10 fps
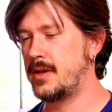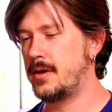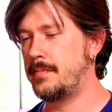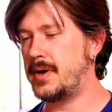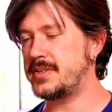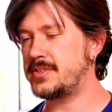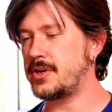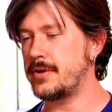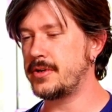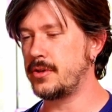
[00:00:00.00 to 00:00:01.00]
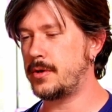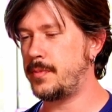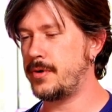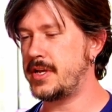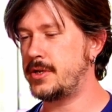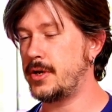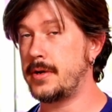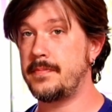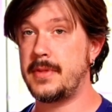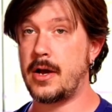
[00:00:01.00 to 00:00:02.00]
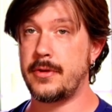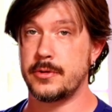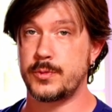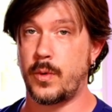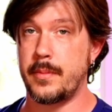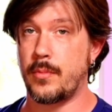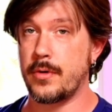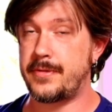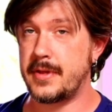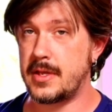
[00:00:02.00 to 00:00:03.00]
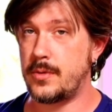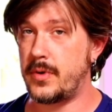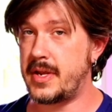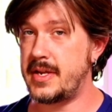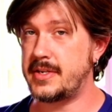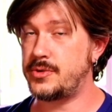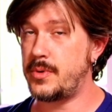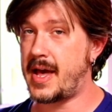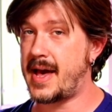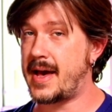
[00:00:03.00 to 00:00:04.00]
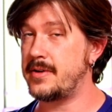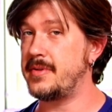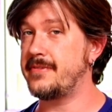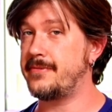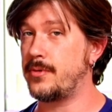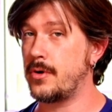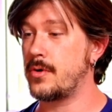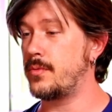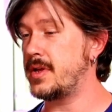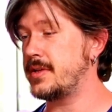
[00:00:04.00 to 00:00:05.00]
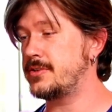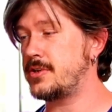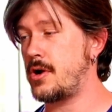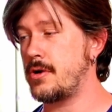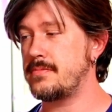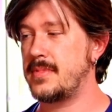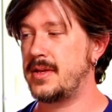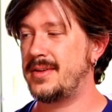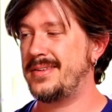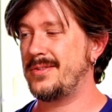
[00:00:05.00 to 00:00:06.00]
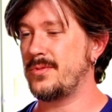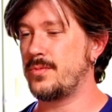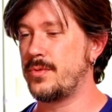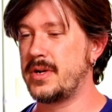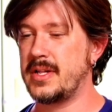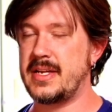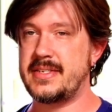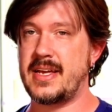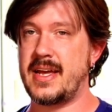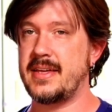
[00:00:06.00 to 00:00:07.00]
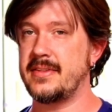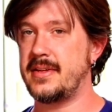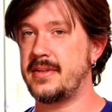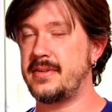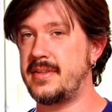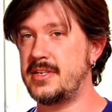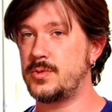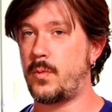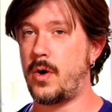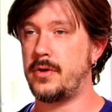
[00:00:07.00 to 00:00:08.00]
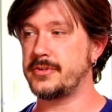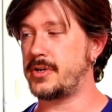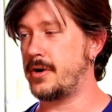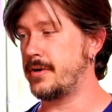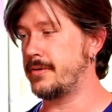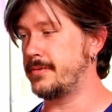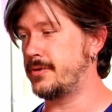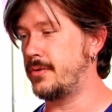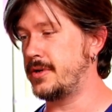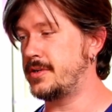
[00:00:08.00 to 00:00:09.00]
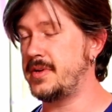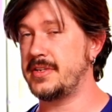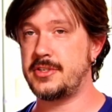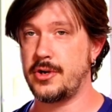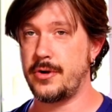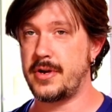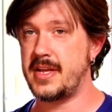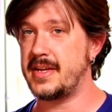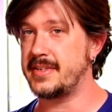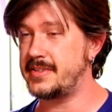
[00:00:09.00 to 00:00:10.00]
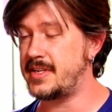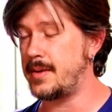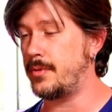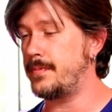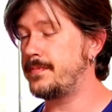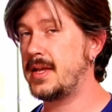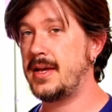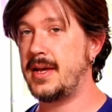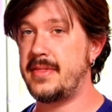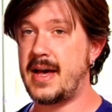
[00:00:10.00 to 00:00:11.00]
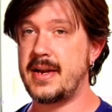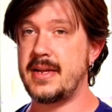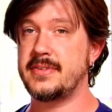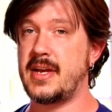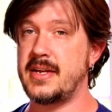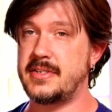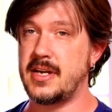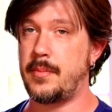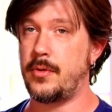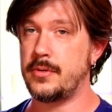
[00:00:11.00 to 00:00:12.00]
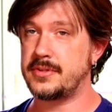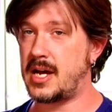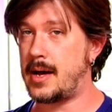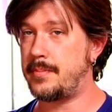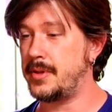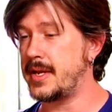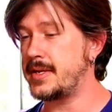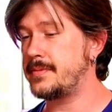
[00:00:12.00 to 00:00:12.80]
But it's starting to look pretty good. Now there's one more thing that we need to add before we can start really saying that these walls are going to be sturdy and stable, and that is a double top plate.